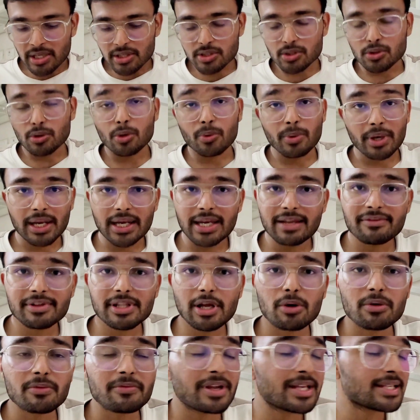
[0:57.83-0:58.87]
So quickly,
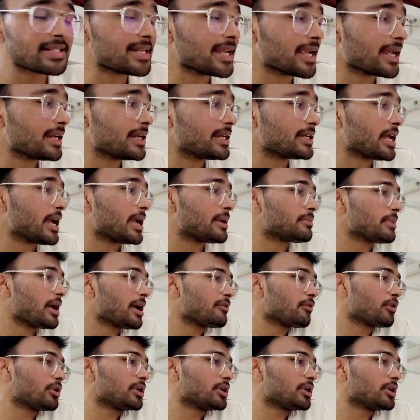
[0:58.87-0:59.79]
without wasting any time, I